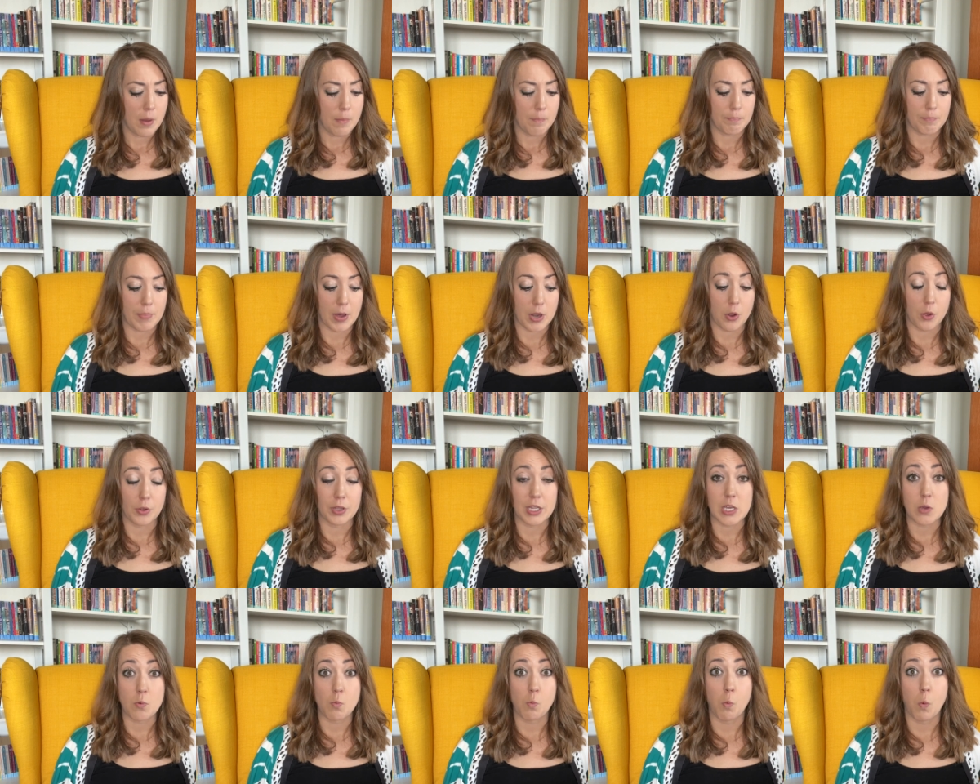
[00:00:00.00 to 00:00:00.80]
but
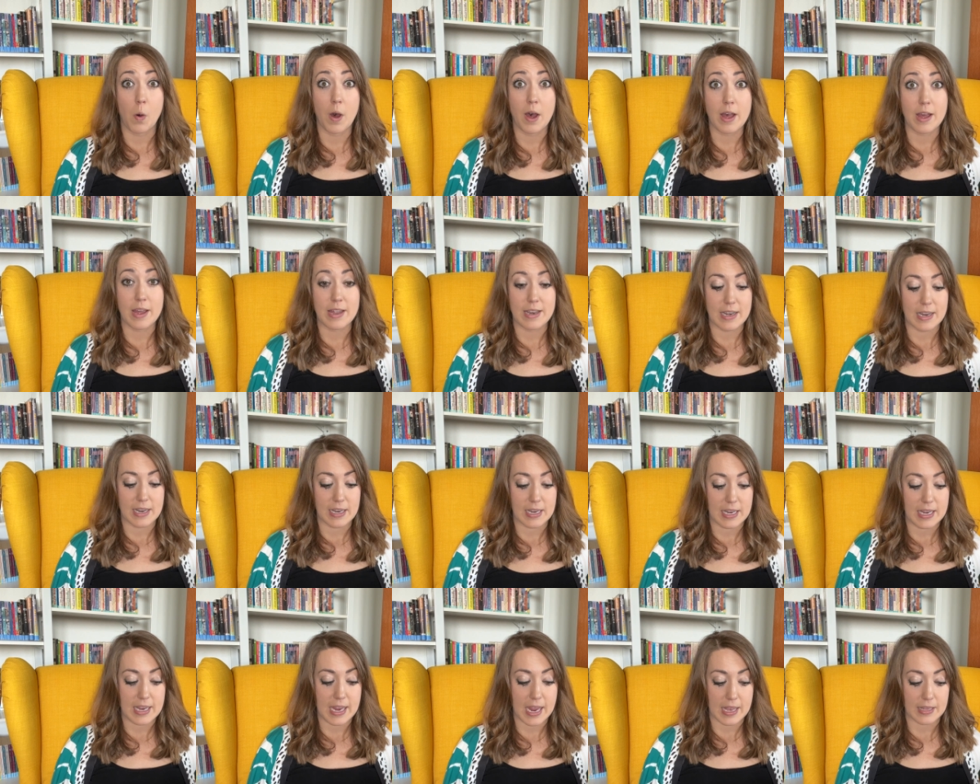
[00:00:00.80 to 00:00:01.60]
only one
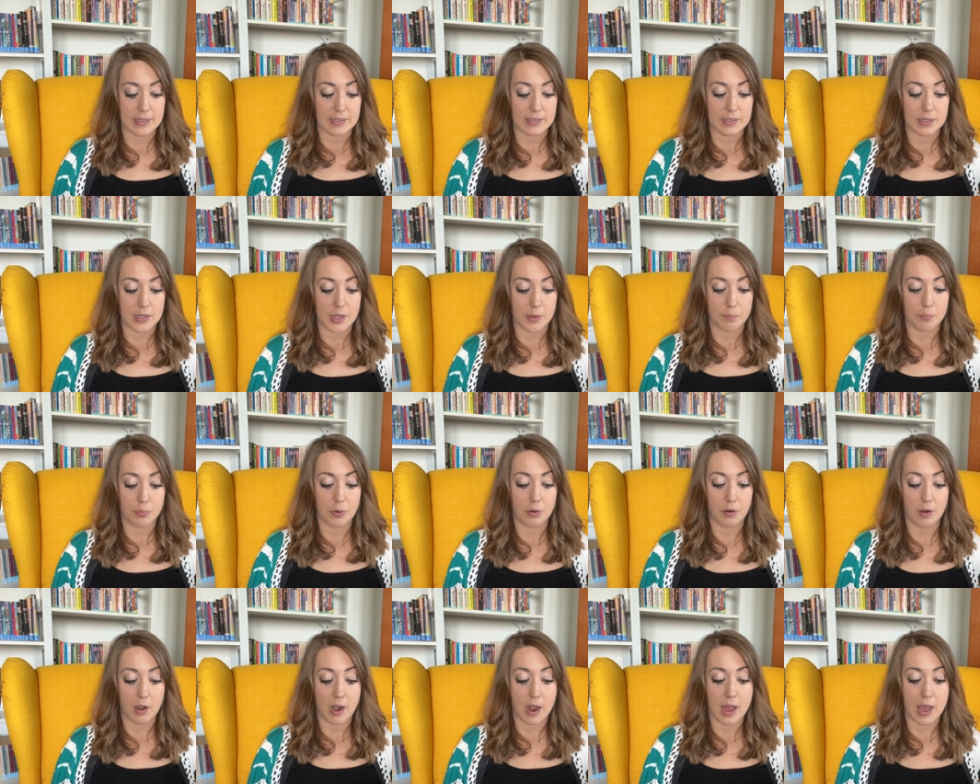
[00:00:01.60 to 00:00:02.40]
gets the
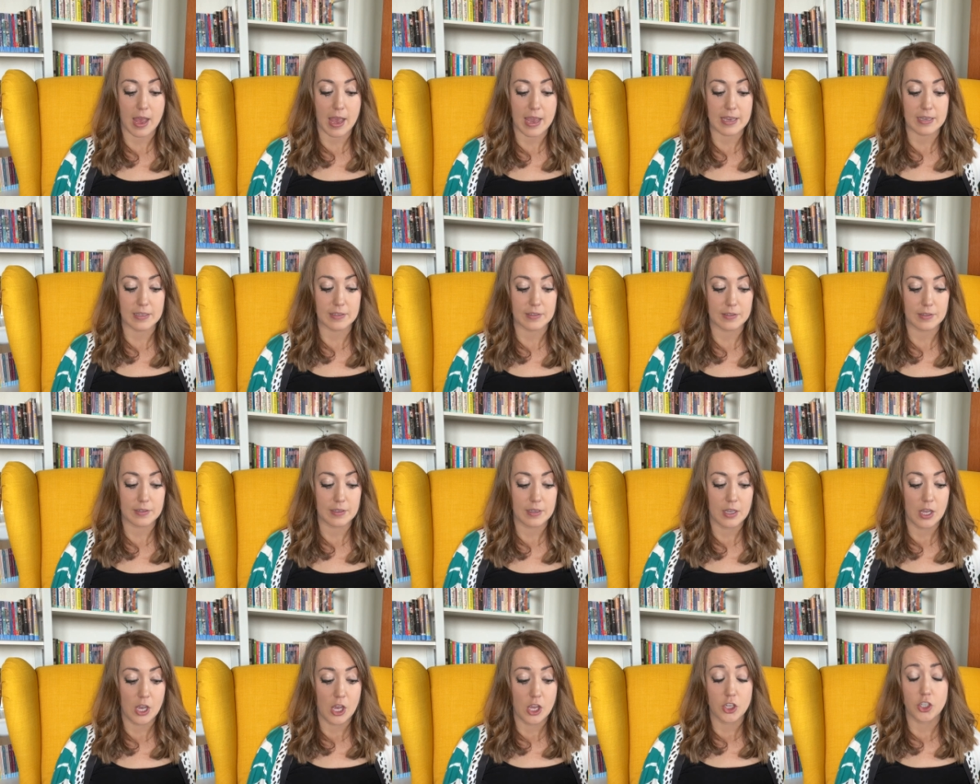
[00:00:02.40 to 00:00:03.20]
prize.
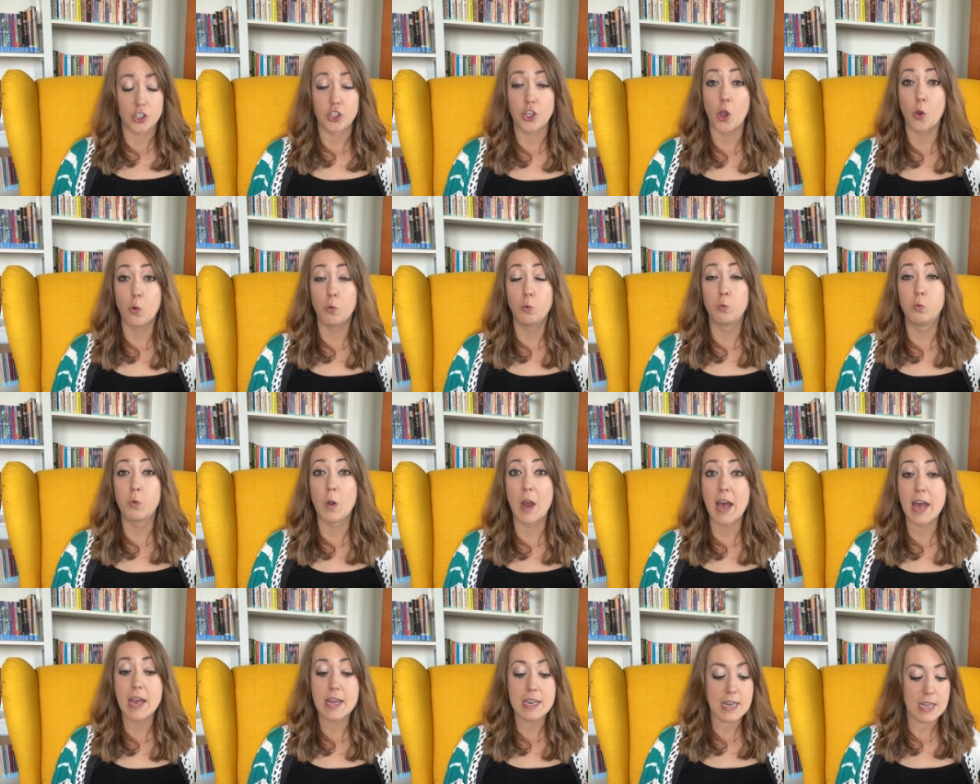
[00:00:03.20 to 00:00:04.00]
So
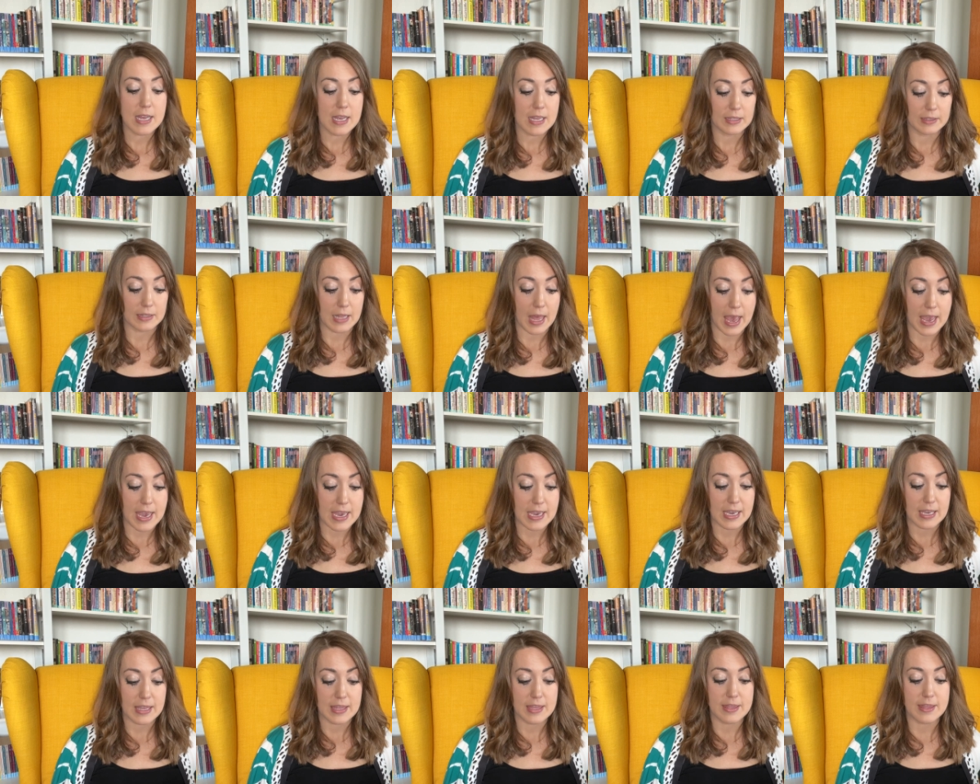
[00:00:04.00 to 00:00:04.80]
run
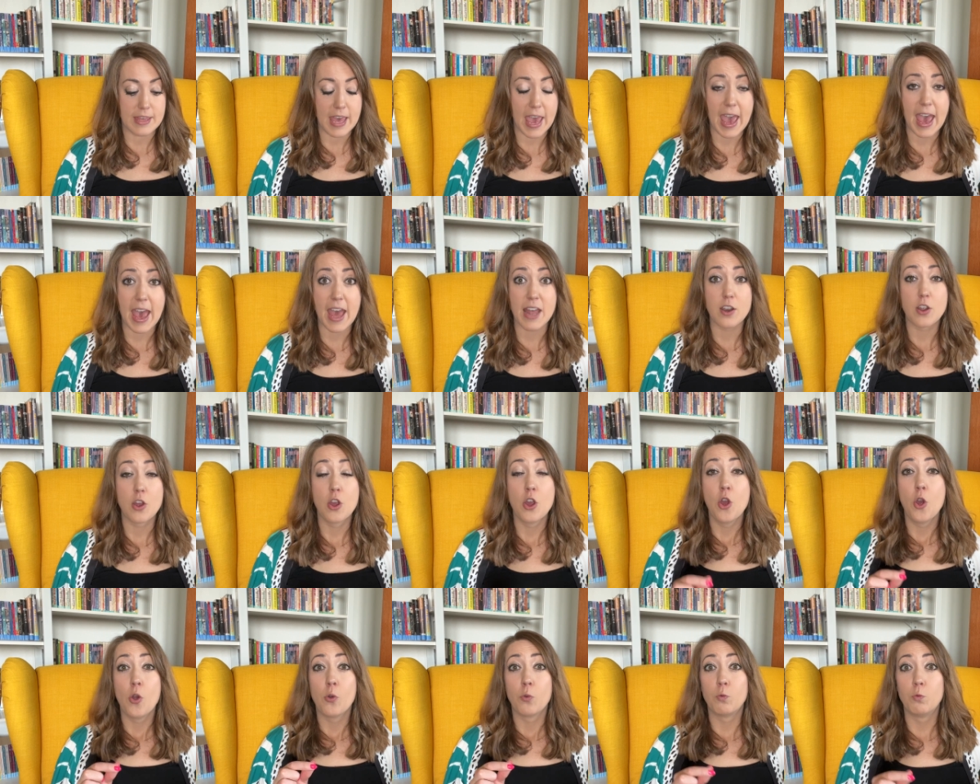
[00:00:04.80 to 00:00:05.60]
like that.
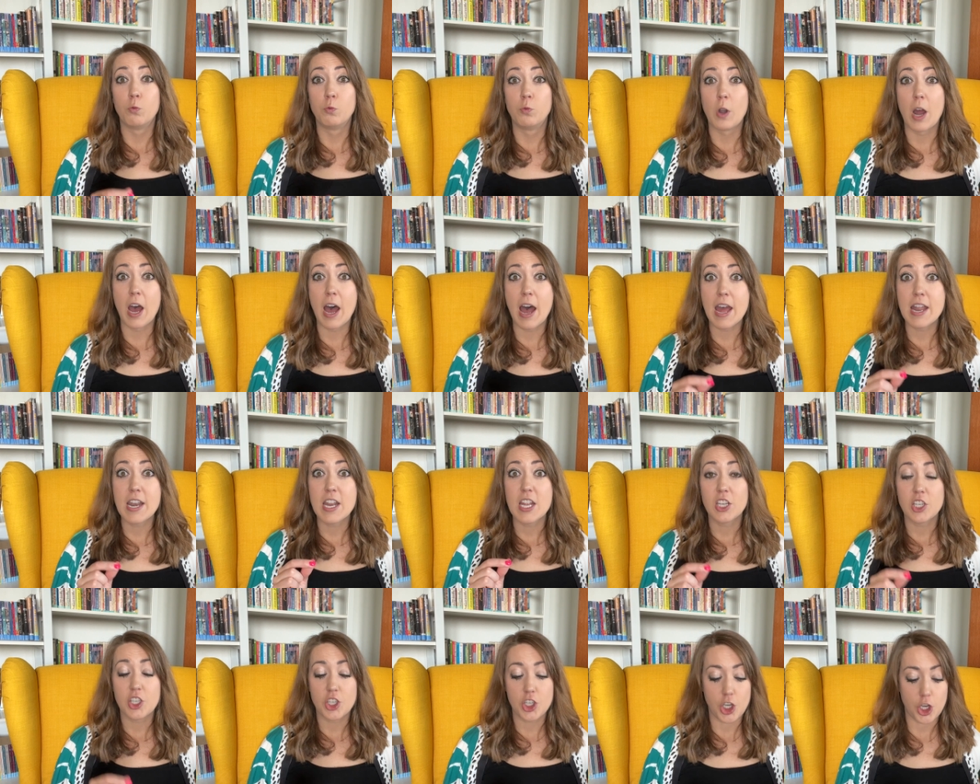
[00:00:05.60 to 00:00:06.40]

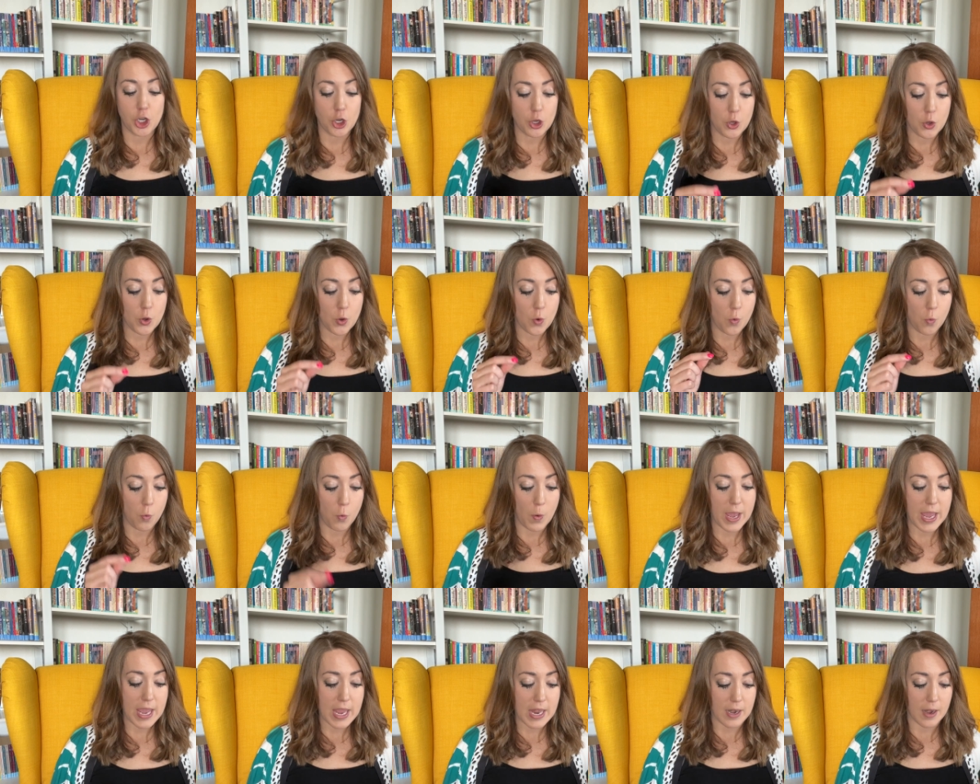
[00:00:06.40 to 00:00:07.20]
Run to
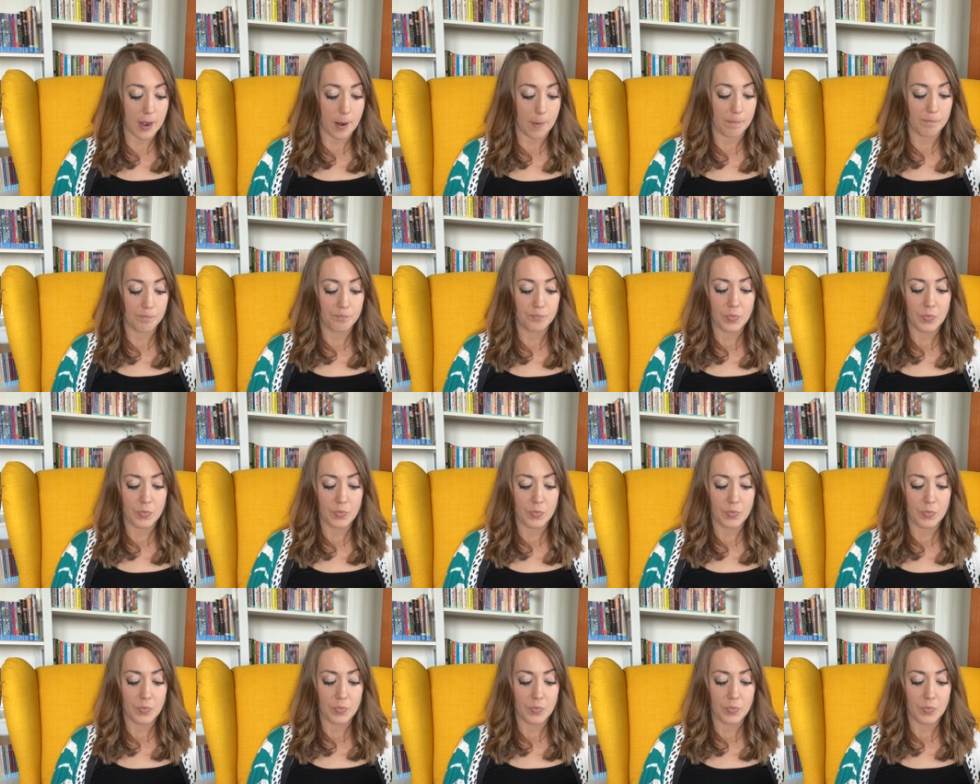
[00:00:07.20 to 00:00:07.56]
win.